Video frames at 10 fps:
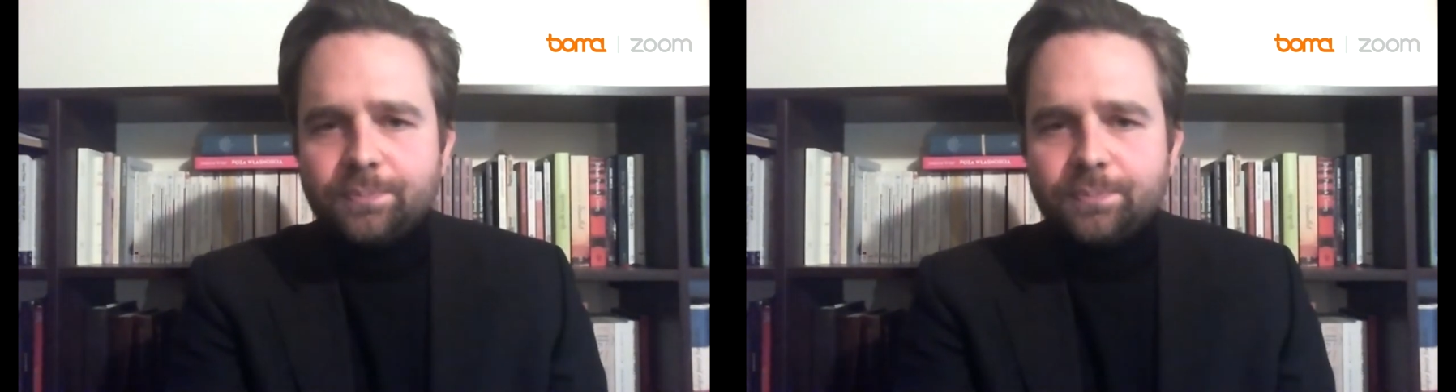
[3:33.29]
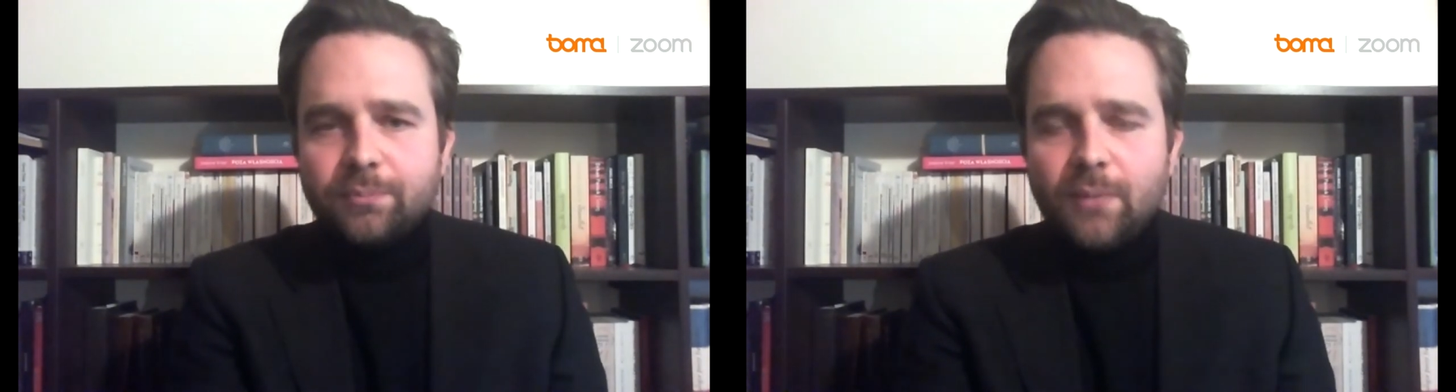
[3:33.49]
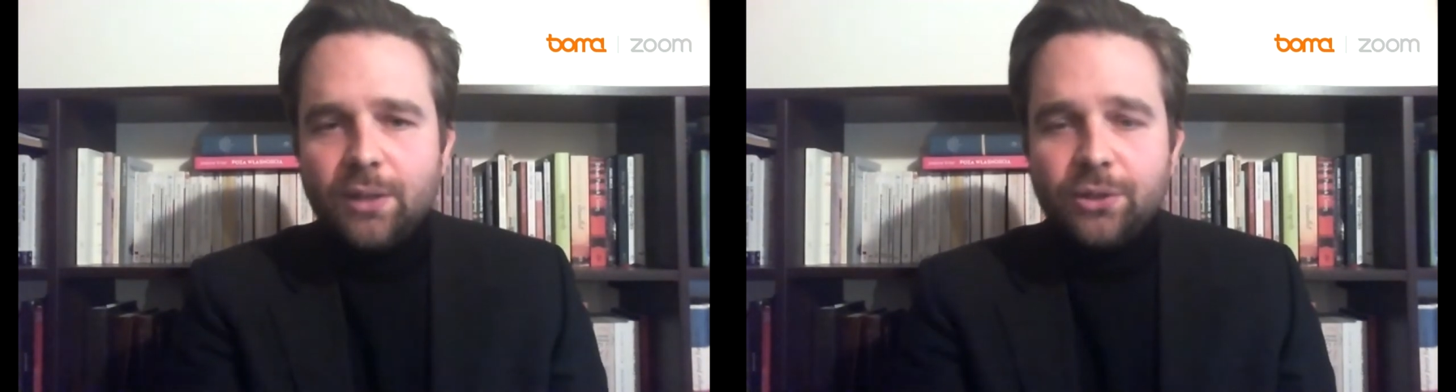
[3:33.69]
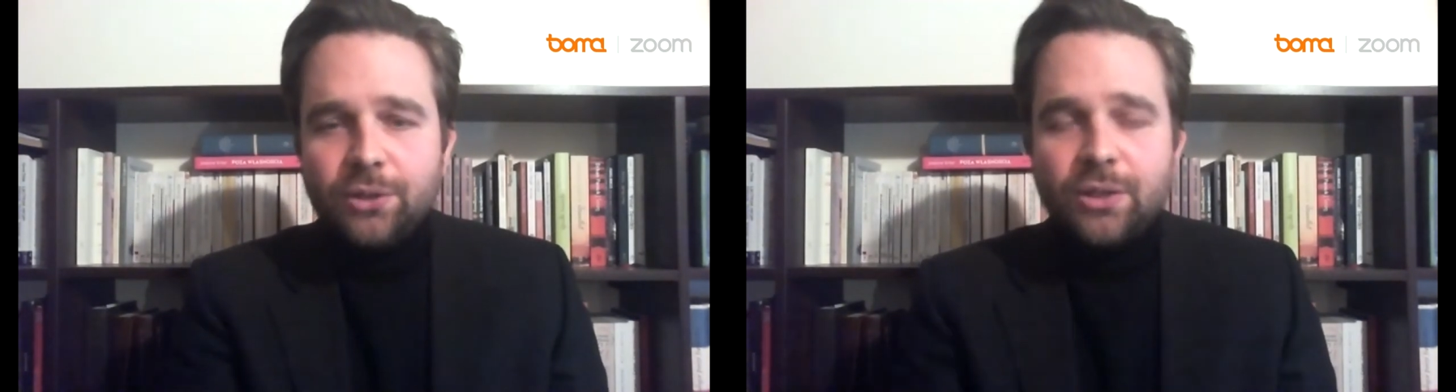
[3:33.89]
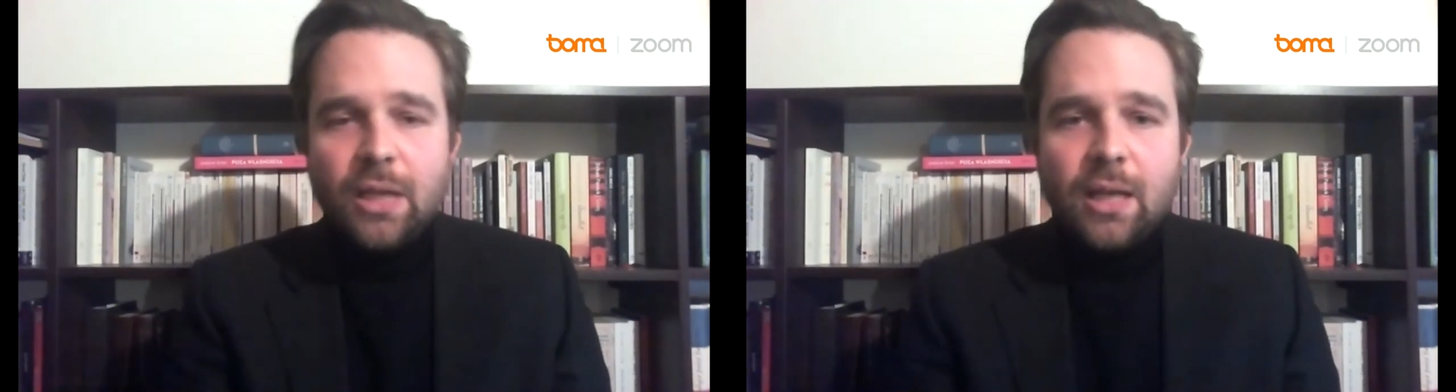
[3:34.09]
this
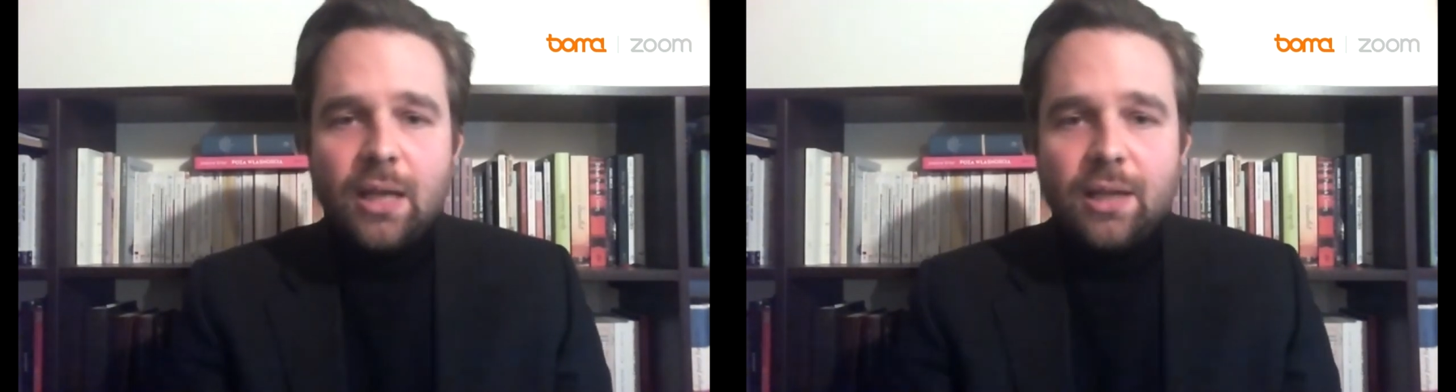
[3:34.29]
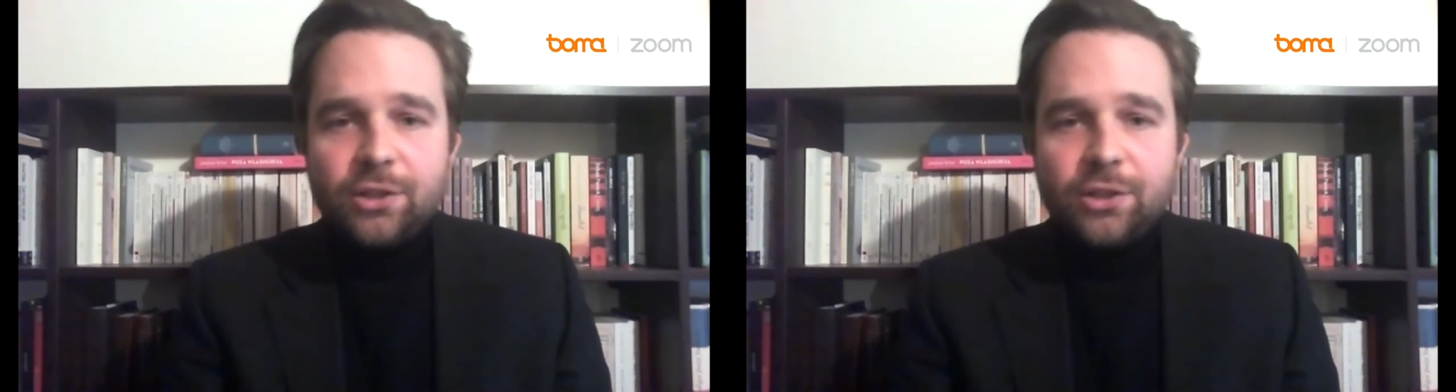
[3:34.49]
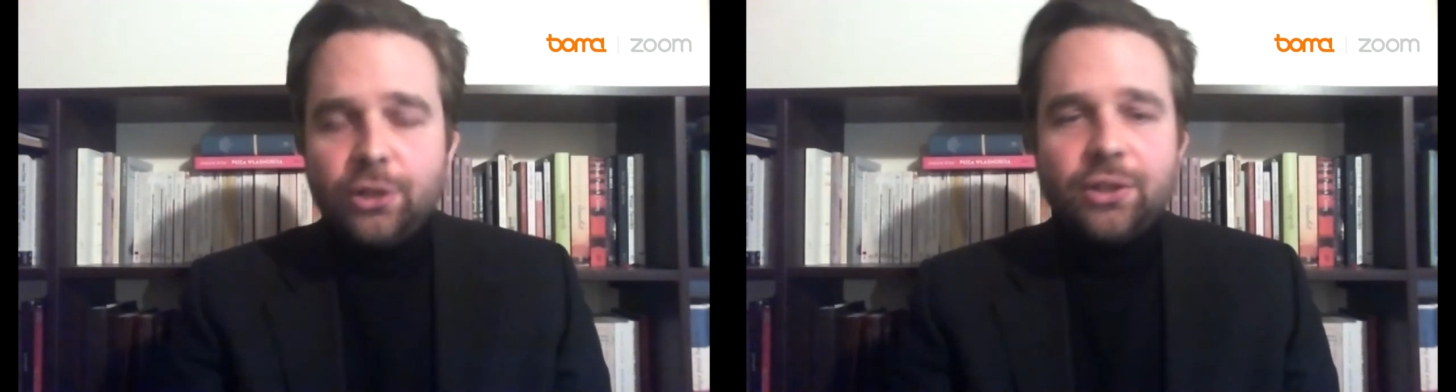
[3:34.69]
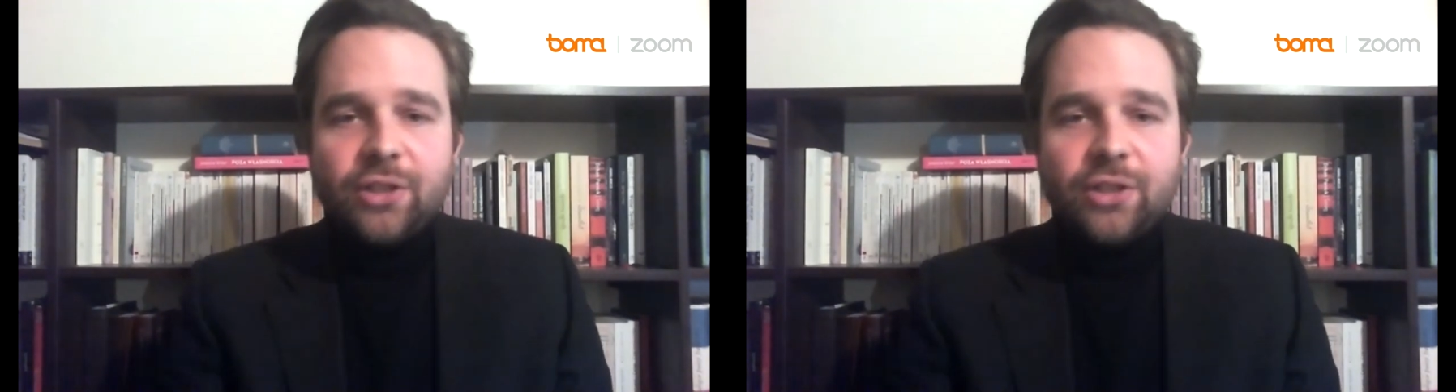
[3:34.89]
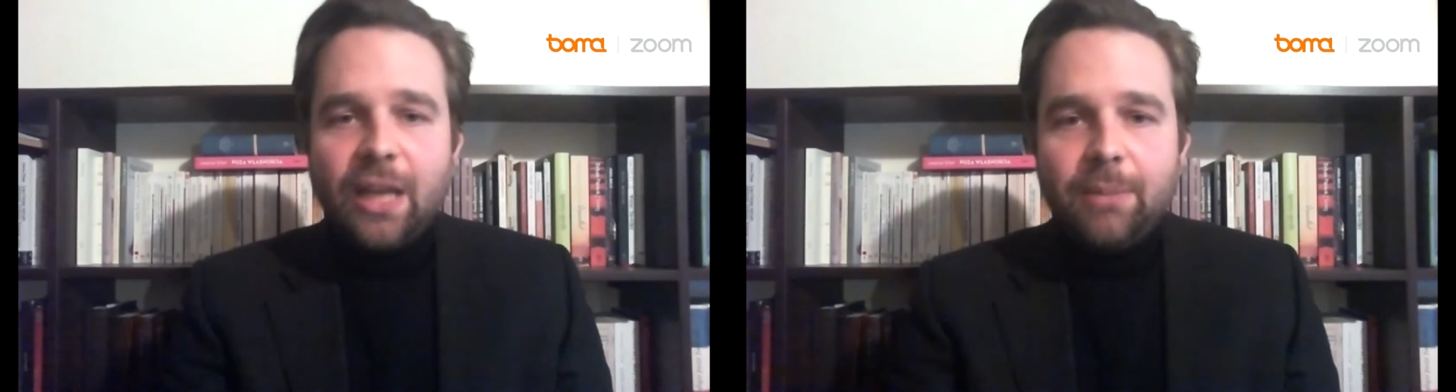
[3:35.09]
serious gaming